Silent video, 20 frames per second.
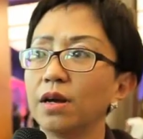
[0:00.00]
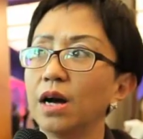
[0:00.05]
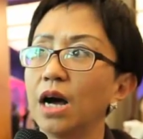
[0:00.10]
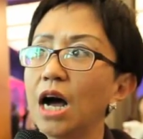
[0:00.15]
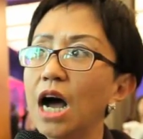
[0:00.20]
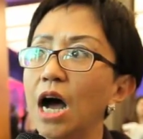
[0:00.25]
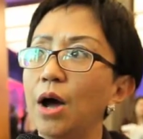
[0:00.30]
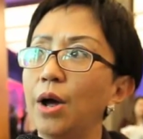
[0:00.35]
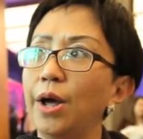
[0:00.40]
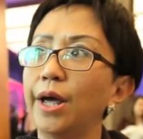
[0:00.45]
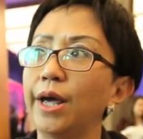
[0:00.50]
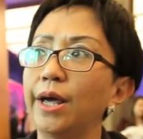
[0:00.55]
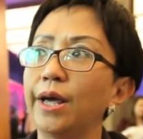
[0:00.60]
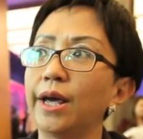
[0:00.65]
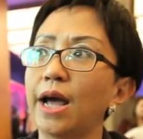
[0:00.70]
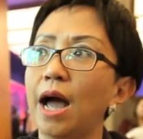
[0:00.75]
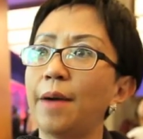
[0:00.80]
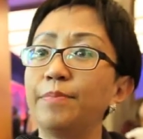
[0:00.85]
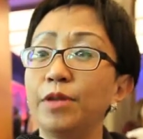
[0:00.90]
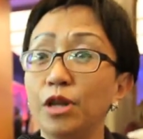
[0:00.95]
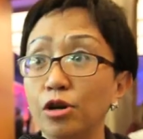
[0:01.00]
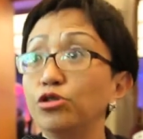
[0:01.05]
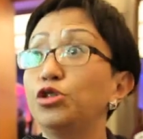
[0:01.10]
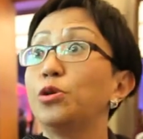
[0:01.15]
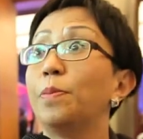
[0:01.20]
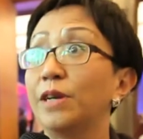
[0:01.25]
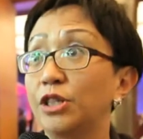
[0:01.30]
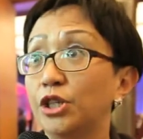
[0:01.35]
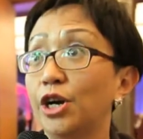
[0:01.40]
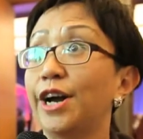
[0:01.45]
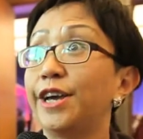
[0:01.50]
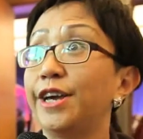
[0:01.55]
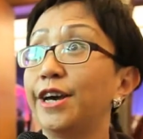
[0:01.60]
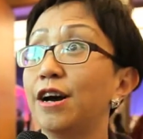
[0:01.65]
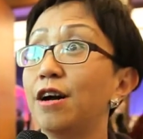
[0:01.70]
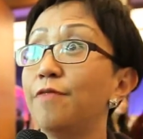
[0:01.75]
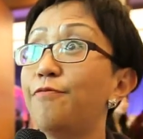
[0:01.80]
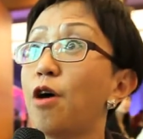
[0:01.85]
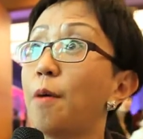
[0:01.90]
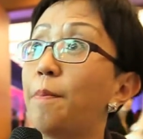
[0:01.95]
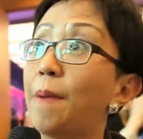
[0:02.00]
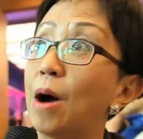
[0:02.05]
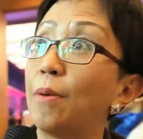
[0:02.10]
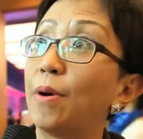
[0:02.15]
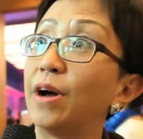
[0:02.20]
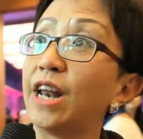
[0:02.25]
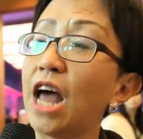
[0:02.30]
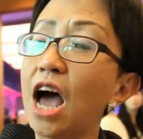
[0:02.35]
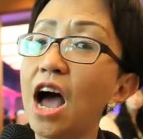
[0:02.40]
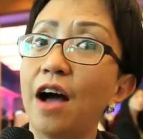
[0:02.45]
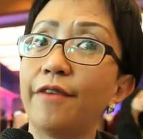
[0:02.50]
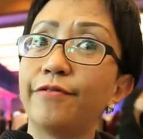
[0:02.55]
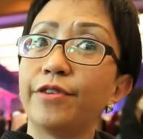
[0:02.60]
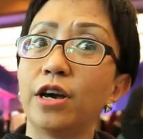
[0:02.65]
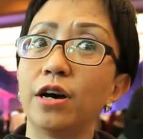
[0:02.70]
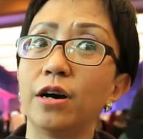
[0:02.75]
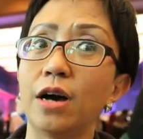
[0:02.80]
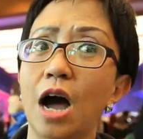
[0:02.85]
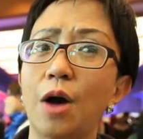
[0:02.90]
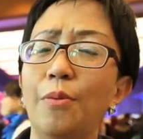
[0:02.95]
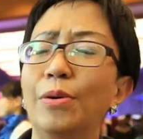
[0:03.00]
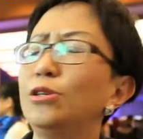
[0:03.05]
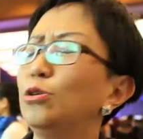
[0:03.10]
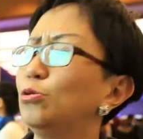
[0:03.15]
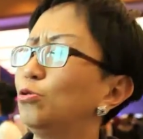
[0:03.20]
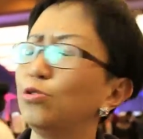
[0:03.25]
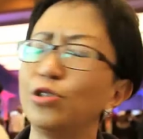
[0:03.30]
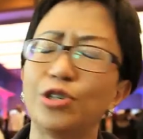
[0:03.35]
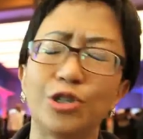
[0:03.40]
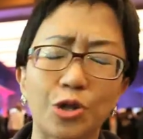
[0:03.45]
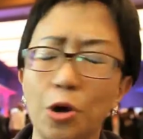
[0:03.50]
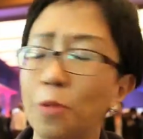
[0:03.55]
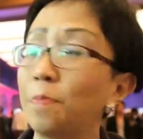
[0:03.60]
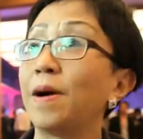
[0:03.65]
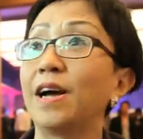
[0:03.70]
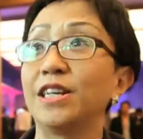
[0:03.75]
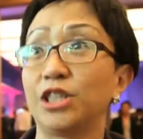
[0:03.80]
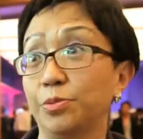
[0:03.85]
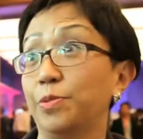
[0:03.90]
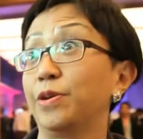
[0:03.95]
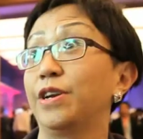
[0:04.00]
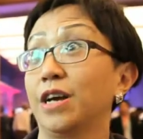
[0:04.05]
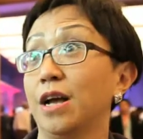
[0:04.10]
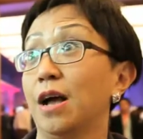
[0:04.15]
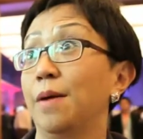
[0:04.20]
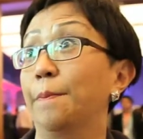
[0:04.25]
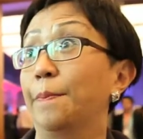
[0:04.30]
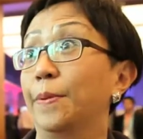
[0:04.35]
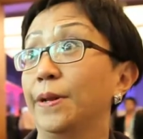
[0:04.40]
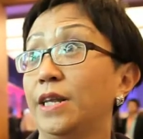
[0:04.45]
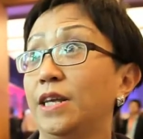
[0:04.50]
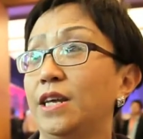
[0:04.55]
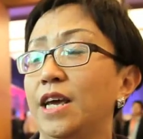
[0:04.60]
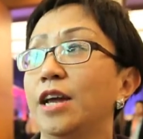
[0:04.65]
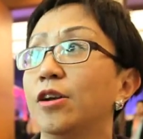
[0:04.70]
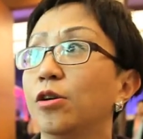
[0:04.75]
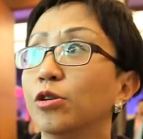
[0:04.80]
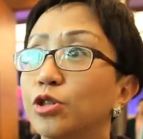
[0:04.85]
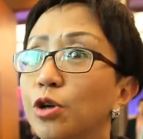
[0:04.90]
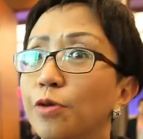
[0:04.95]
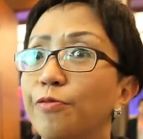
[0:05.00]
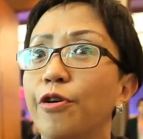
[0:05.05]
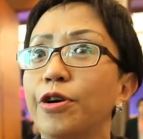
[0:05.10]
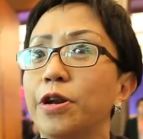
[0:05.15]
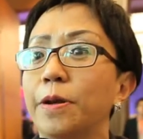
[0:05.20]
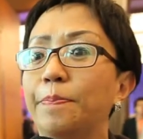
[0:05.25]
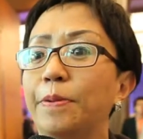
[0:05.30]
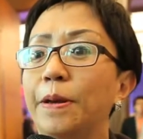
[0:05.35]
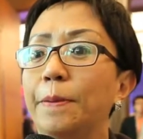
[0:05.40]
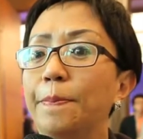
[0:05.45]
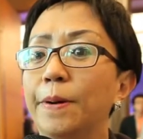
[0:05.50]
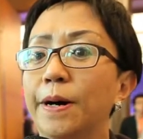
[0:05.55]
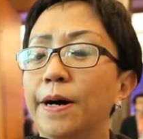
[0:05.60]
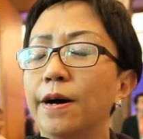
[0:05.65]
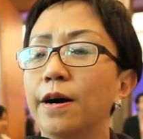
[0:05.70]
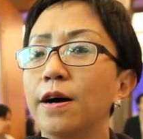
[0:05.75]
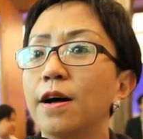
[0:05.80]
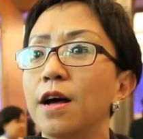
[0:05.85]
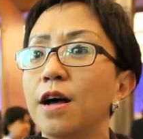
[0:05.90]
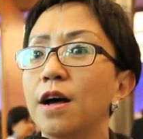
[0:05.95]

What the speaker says: I'm new to Berjaya for about 1.5 years. I want to do so much for the company and also for the people.